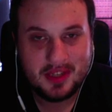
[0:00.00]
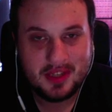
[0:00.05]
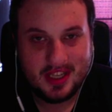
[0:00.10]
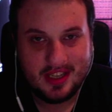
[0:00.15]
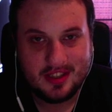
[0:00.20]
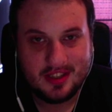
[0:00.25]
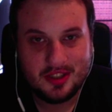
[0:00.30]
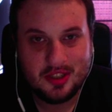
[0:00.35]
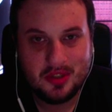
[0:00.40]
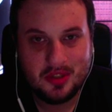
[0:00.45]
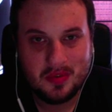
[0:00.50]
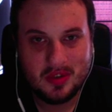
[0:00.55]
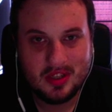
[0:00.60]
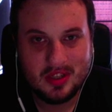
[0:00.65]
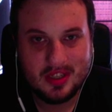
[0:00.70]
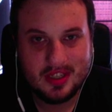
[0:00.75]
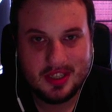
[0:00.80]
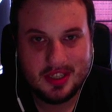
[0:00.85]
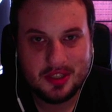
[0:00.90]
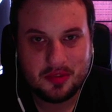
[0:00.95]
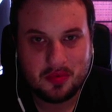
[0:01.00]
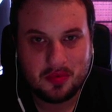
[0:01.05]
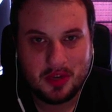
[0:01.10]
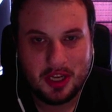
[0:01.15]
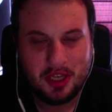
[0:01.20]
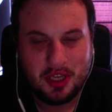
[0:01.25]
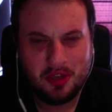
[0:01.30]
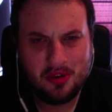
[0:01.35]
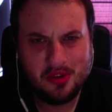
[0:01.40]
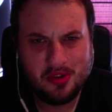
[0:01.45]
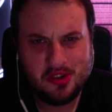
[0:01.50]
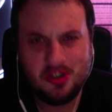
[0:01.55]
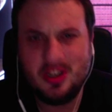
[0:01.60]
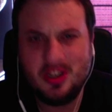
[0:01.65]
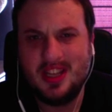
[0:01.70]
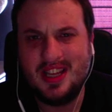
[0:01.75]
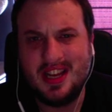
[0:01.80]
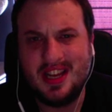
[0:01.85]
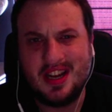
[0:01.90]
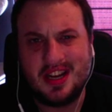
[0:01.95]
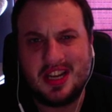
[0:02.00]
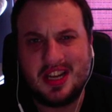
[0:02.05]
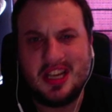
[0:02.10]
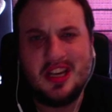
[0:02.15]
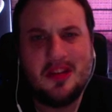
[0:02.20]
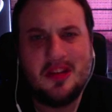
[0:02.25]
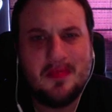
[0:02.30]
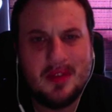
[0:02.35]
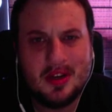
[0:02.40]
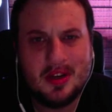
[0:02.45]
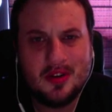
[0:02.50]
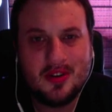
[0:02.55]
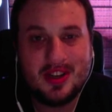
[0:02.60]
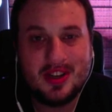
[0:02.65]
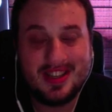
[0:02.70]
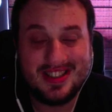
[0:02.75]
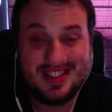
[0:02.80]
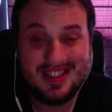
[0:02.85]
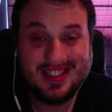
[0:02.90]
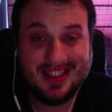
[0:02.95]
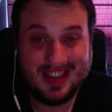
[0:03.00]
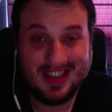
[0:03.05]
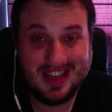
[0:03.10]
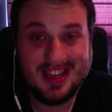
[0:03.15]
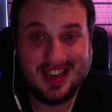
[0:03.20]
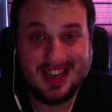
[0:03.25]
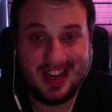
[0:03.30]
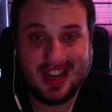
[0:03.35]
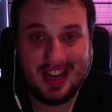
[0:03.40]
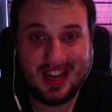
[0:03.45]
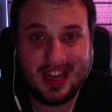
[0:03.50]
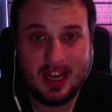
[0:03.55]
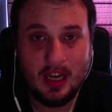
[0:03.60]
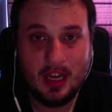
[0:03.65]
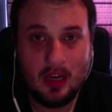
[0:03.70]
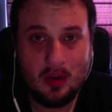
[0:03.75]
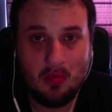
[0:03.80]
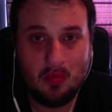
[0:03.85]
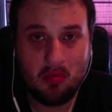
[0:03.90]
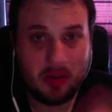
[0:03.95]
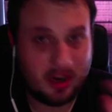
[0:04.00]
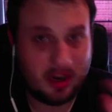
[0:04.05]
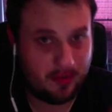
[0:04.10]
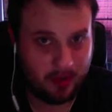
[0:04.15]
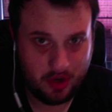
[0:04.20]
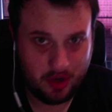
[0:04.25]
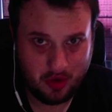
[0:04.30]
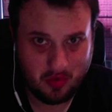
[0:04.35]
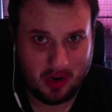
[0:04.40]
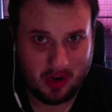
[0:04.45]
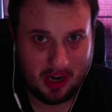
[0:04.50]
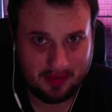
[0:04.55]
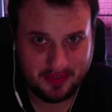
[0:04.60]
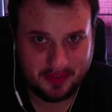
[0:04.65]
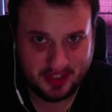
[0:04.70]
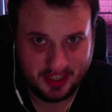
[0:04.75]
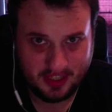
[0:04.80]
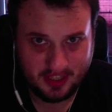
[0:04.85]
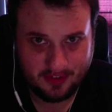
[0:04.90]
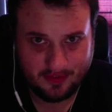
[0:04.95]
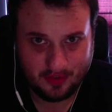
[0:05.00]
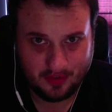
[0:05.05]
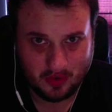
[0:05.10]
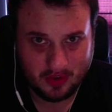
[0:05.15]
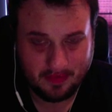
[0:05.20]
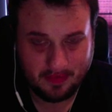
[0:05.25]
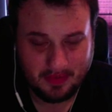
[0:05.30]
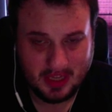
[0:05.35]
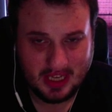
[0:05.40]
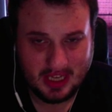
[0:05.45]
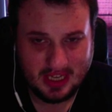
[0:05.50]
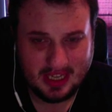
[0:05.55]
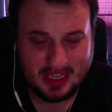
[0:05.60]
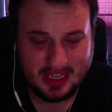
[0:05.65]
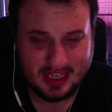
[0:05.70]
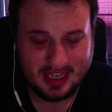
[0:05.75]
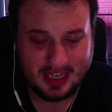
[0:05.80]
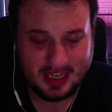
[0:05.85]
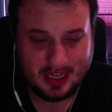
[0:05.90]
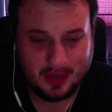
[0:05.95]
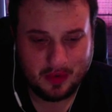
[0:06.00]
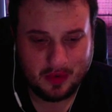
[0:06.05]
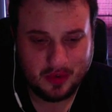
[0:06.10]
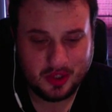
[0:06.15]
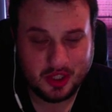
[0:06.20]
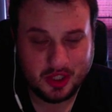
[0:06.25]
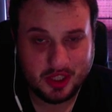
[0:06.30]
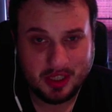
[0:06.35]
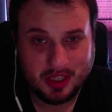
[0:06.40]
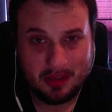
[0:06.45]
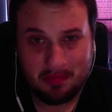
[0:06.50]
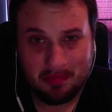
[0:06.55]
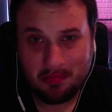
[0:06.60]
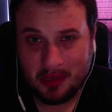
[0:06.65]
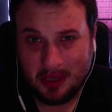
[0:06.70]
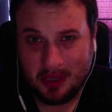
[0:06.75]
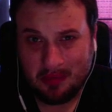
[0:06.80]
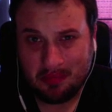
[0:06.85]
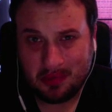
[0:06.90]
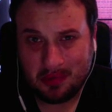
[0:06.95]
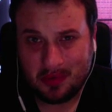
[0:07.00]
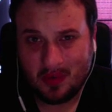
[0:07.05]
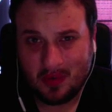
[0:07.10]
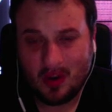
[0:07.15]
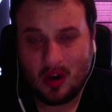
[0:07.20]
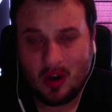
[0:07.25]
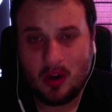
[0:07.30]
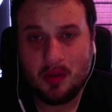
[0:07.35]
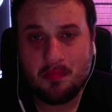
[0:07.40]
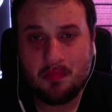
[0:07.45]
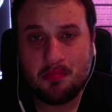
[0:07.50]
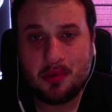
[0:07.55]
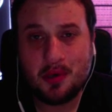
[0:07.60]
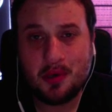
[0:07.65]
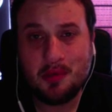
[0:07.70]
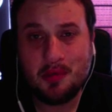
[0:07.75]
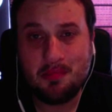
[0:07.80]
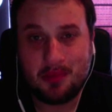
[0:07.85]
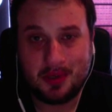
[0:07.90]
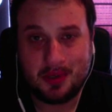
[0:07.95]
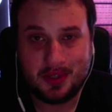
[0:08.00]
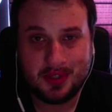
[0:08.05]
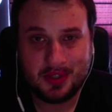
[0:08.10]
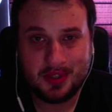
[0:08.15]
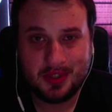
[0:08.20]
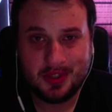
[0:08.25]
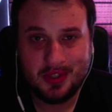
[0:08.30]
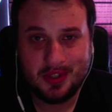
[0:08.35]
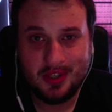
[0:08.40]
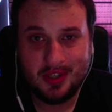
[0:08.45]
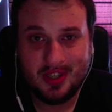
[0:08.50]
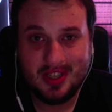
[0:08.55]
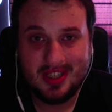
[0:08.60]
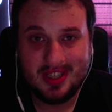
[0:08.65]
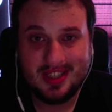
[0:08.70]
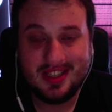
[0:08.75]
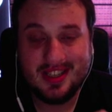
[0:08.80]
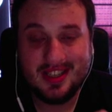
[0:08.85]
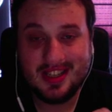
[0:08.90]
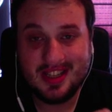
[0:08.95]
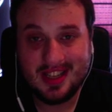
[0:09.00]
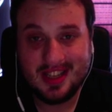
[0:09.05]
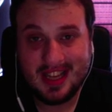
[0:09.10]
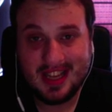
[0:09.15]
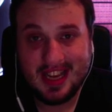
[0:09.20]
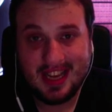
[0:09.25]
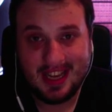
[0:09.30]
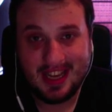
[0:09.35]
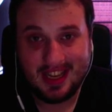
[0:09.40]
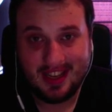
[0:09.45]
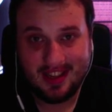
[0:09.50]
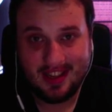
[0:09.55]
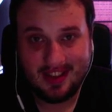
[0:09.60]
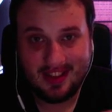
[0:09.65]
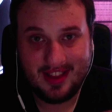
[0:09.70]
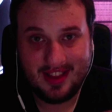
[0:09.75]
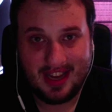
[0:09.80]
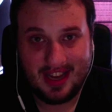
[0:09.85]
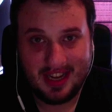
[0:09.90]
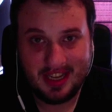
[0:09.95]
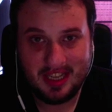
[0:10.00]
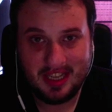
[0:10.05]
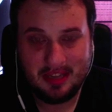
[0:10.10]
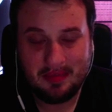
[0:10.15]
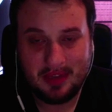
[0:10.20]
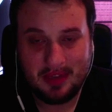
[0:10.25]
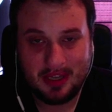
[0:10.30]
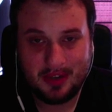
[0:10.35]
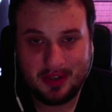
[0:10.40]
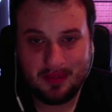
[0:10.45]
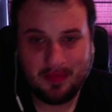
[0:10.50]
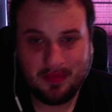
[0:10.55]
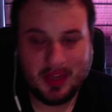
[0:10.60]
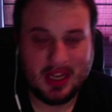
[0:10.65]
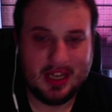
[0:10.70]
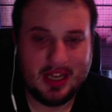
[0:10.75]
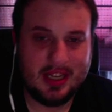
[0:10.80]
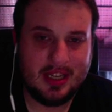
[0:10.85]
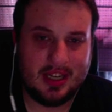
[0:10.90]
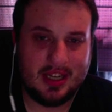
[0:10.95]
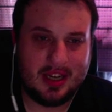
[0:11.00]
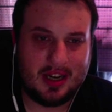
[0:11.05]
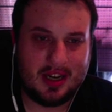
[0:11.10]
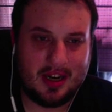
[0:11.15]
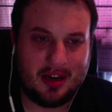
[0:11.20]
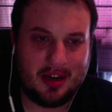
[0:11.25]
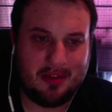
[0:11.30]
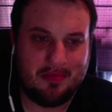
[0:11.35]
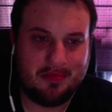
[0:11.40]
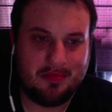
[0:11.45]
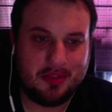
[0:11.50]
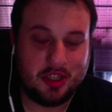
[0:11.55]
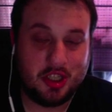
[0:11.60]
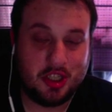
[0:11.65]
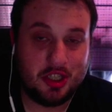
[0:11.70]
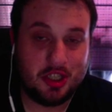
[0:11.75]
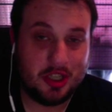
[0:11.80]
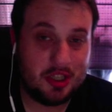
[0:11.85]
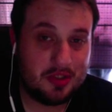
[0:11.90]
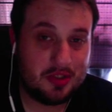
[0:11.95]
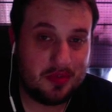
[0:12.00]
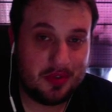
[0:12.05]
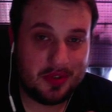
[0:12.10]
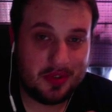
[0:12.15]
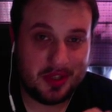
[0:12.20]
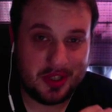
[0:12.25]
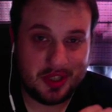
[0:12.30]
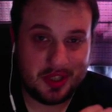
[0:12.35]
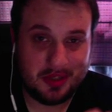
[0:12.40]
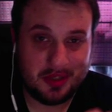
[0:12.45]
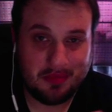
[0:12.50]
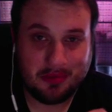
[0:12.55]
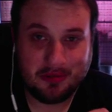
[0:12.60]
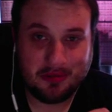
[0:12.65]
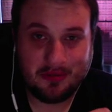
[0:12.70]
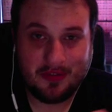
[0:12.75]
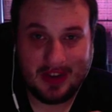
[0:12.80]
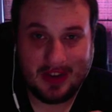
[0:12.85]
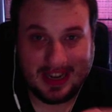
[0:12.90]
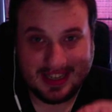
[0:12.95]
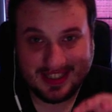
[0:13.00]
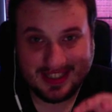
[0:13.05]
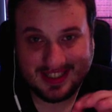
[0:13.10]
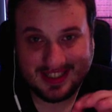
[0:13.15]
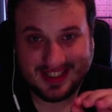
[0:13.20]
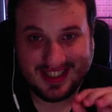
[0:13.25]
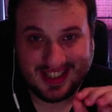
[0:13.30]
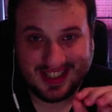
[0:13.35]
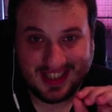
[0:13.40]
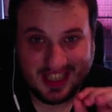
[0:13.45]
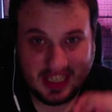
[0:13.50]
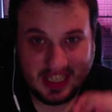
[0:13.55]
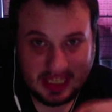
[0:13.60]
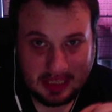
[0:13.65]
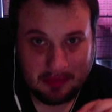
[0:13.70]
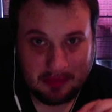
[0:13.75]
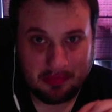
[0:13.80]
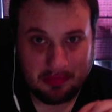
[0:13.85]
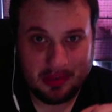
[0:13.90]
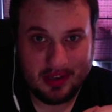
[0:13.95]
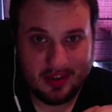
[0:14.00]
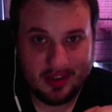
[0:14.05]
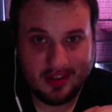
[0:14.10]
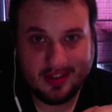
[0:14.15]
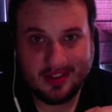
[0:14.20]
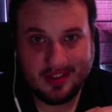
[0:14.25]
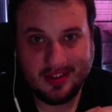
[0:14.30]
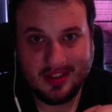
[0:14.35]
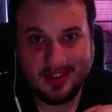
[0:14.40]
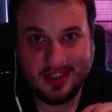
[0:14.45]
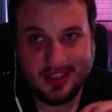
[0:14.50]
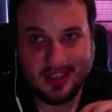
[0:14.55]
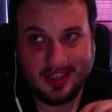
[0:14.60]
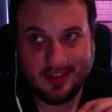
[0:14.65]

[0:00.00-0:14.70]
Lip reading: into a list, right, you usually get an email containing whatever you opted in for. Now, some people on purpose delay that email just for the simple fact to keep the